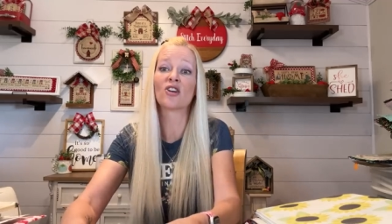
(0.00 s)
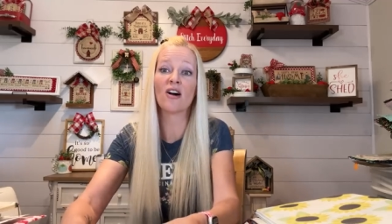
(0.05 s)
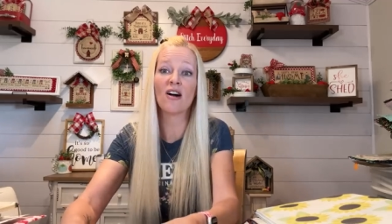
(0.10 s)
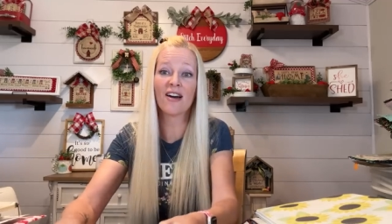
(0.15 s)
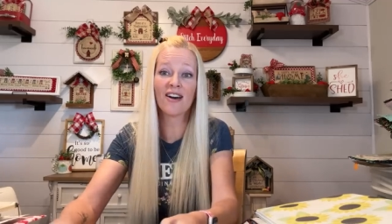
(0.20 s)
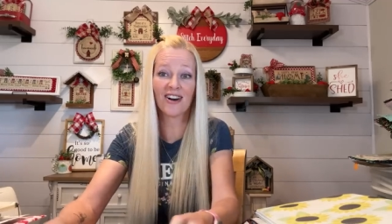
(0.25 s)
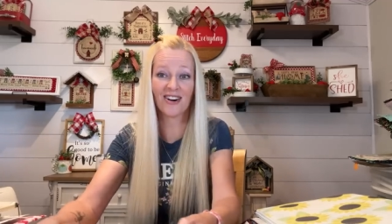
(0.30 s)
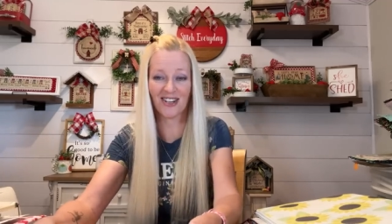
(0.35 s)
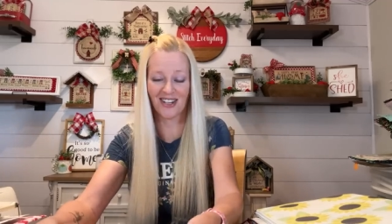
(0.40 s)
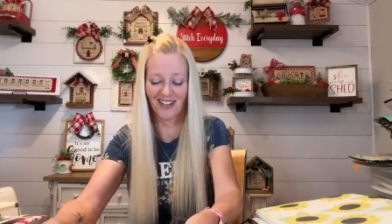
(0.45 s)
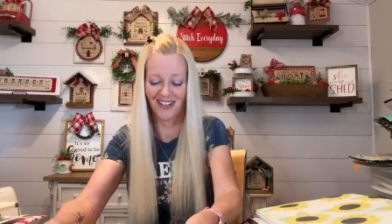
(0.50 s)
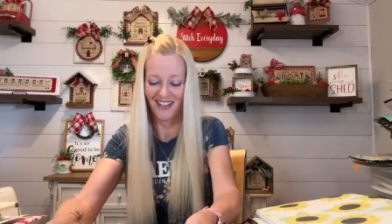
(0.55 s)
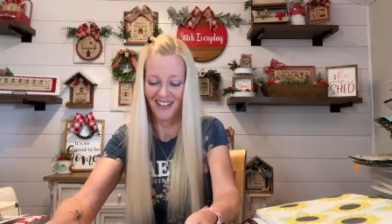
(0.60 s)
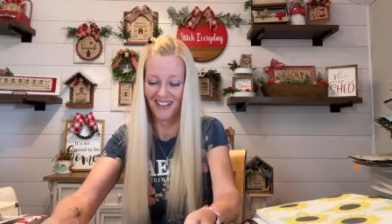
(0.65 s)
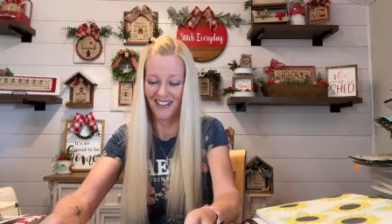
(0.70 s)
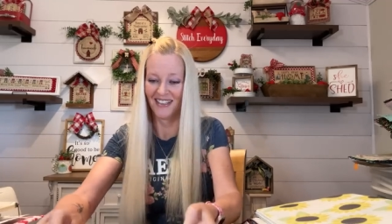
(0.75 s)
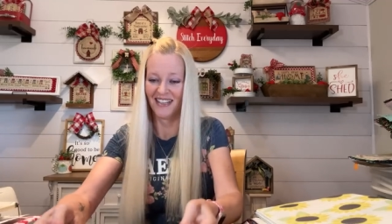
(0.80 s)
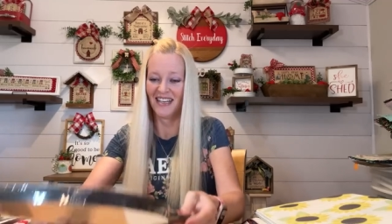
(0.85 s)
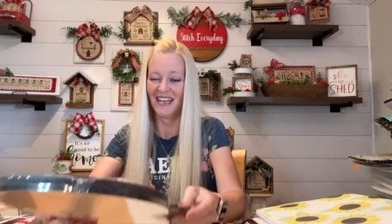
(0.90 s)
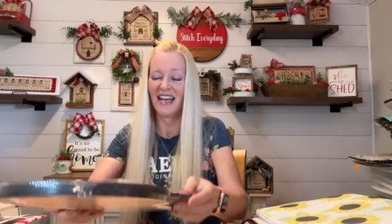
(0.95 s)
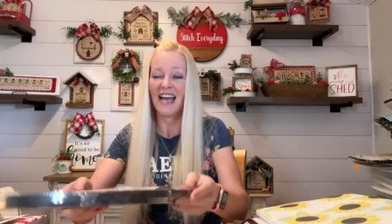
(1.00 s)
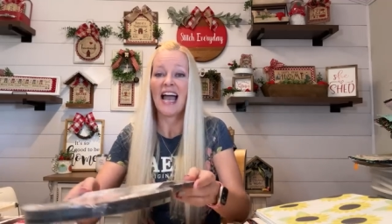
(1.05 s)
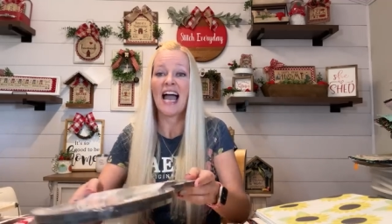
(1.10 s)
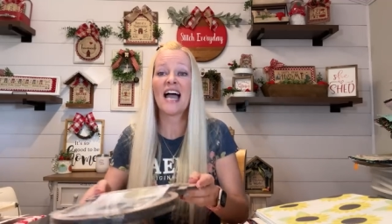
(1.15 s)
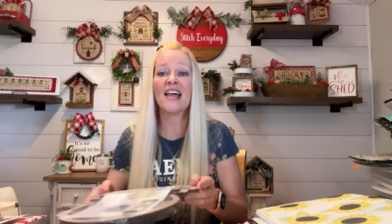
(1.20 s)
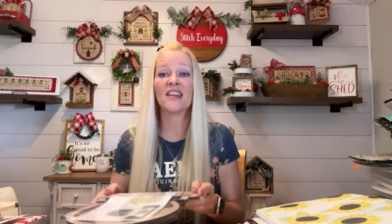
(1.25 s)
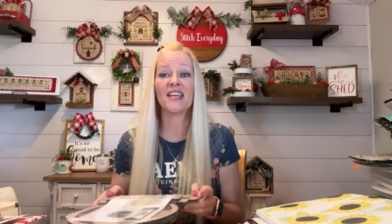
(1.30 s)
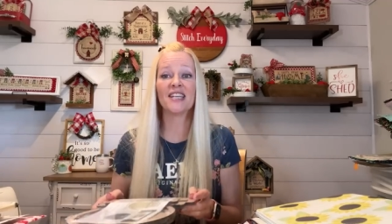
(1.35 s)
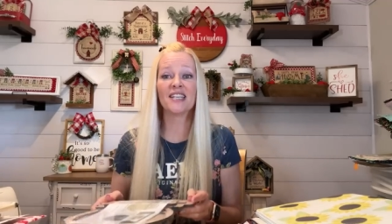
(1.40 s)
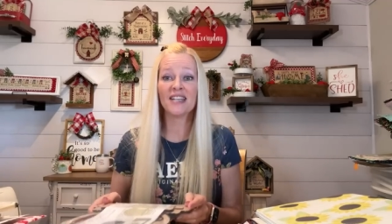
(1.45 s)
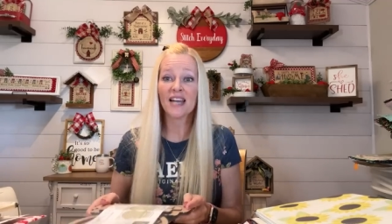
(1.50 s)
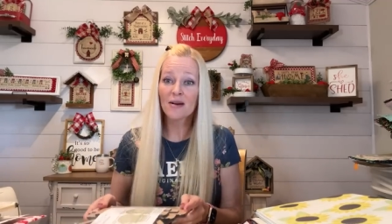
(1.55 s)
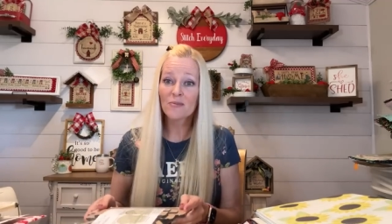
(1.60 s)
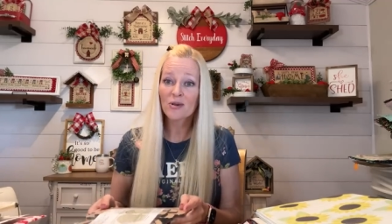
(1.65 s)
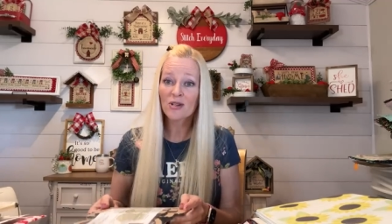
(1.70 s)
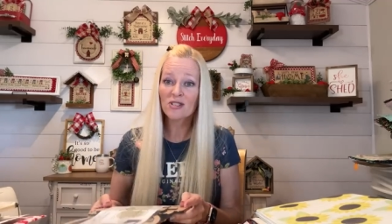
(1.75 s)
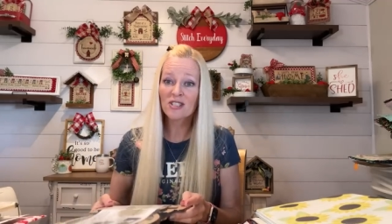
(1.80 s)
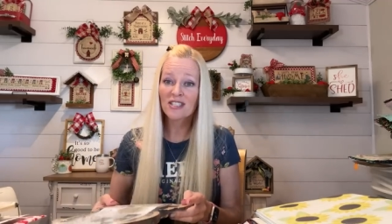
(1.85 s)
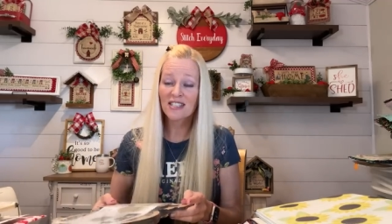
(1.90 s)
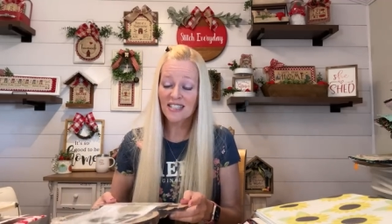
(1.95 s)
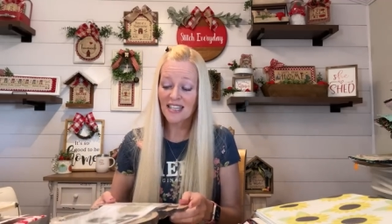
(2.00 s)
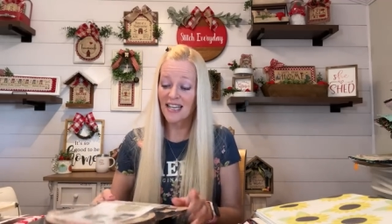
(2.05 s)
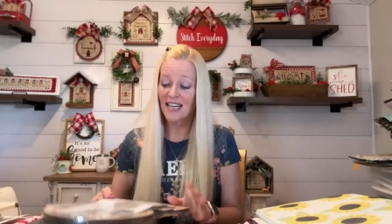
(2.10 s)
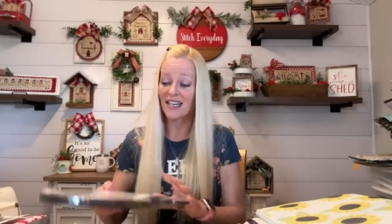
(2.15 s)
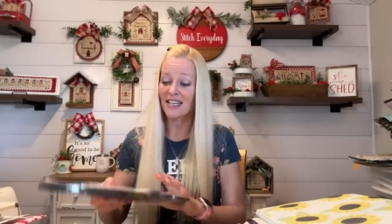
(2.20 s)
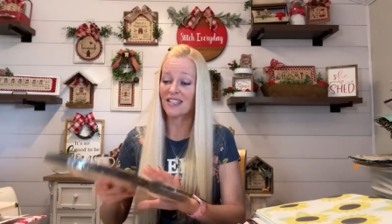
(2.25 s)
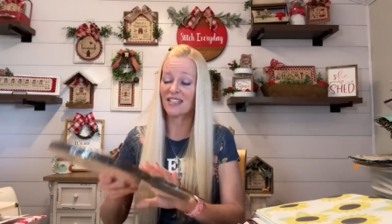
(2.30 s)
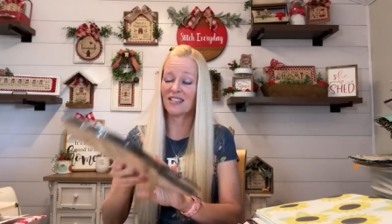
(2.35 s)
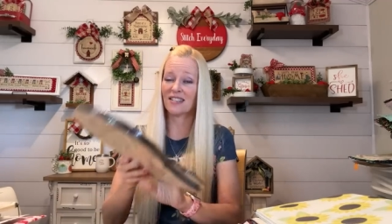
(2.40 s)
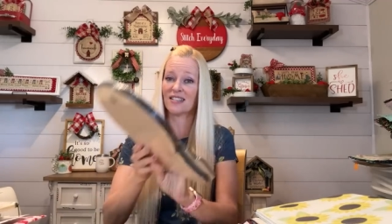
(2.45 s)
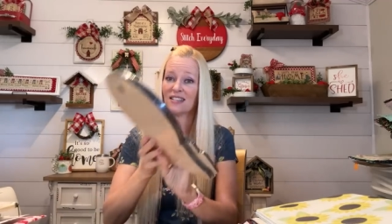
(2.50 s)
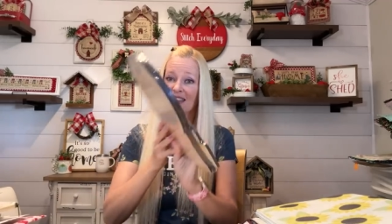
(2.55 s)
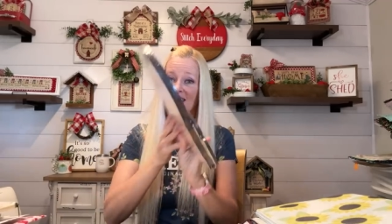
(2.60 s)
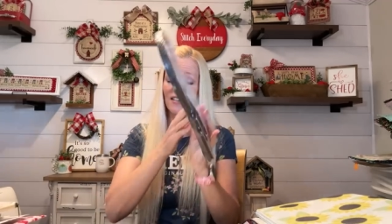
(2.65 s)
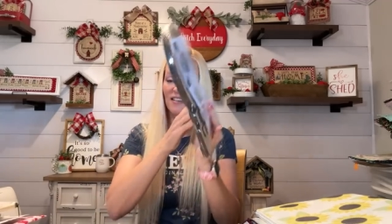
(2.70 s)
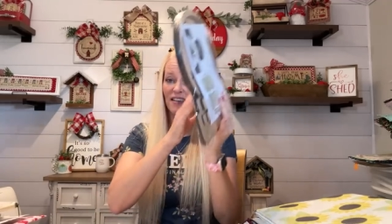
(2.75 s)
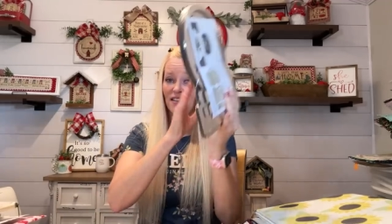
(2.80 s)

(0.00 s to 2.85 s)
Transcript: hard. And then number six,